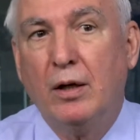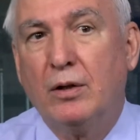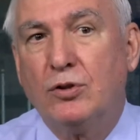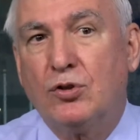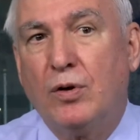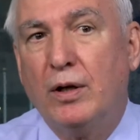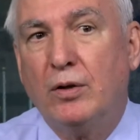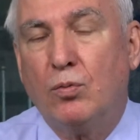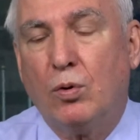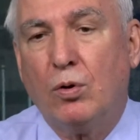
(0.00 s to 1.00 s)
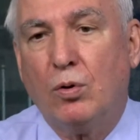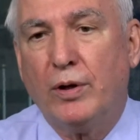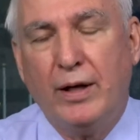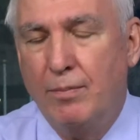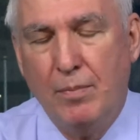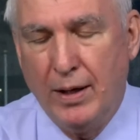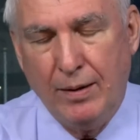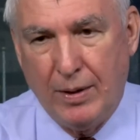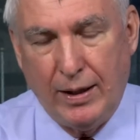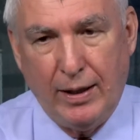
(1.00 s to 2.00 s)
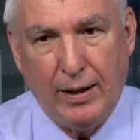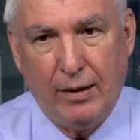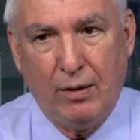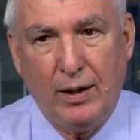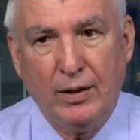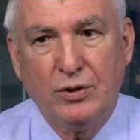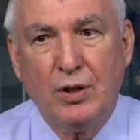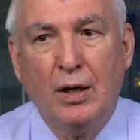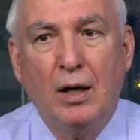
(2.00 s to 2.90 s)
constrained world in many, many areas.